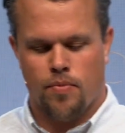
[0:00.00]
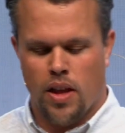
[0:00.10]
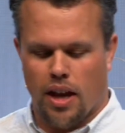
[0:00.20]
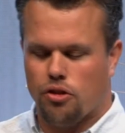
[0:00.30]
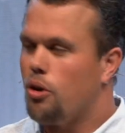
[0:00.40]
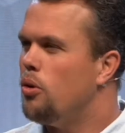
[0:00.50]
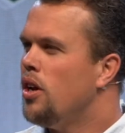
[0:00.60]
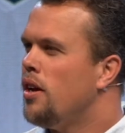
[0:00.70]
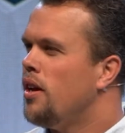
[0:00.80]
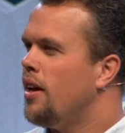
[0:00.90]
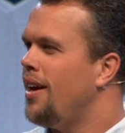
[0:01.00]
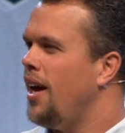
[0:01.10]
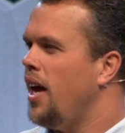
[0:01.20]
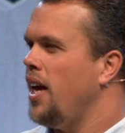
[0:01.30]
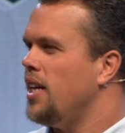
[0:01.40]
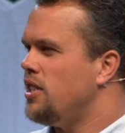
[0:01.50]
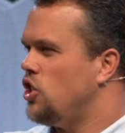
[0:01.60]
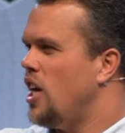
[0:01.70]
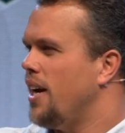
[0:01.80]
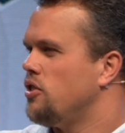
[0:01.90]
And so
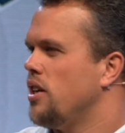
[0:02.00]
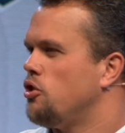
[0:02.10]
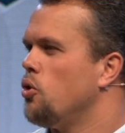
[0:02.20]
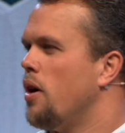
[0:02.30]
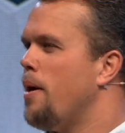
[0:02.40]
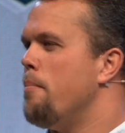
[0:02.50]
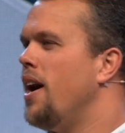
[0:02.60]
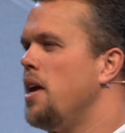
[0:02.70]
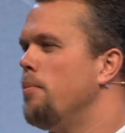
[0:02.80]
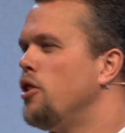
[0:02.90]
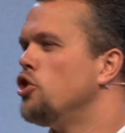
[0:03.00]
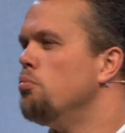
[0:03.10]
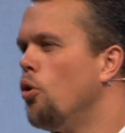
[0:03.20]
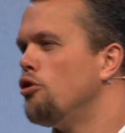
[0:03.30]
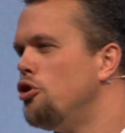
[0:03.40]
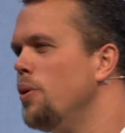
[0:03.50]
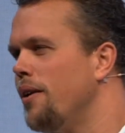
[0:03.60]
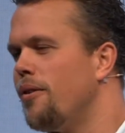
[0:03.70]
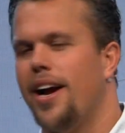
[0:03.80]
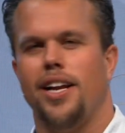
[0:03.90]
it's, yes, a story about money, but there's more to
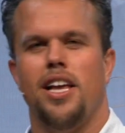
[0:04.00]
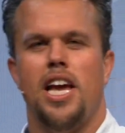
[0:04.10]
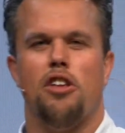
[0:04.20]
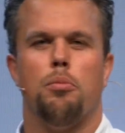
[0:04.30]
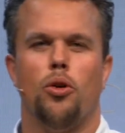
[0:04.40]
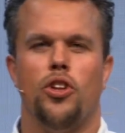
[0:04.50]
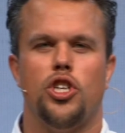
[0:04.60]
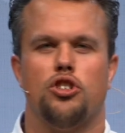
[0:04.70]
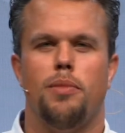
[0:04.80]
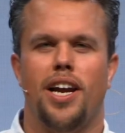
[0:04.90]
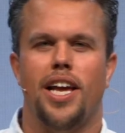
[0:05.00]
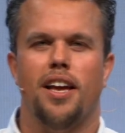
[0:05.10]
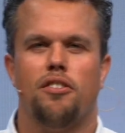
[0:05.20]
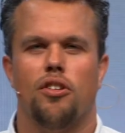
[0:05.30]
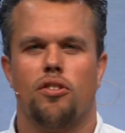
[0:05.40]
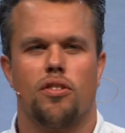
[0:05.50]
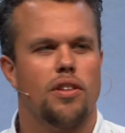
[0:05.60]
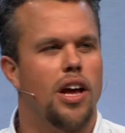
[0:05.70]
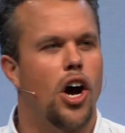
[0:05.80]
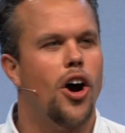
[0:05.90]
it, right? It's more than just money. It's just
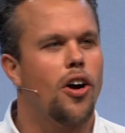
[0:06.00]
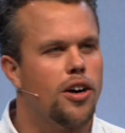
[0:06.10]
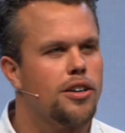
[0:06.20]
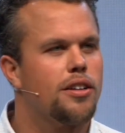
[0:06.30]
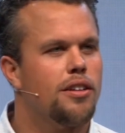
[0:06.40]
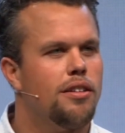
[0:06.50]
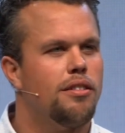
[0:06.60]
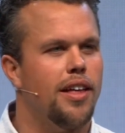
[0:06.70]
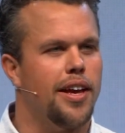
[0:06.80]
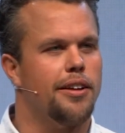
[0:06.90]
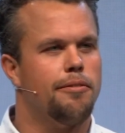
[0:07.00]
a heart thing.